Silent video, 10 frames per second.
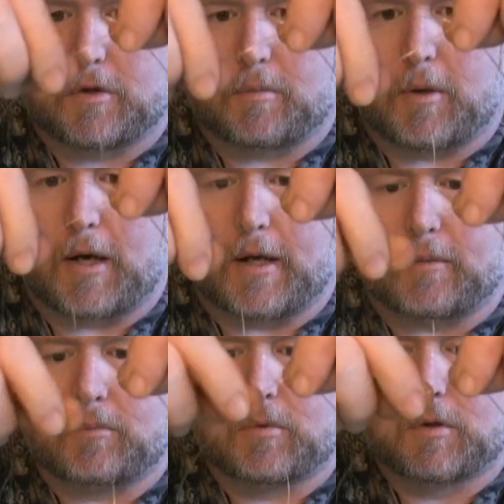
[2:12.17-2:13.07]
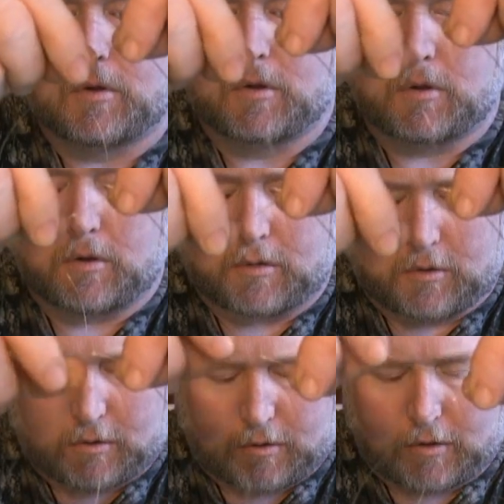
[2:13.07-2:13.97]
to the bottom.
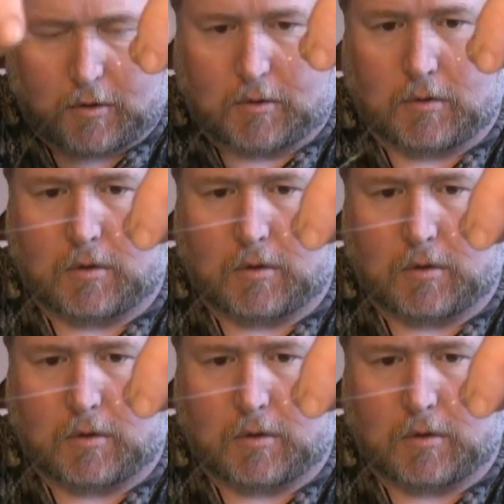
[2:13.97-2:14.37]
So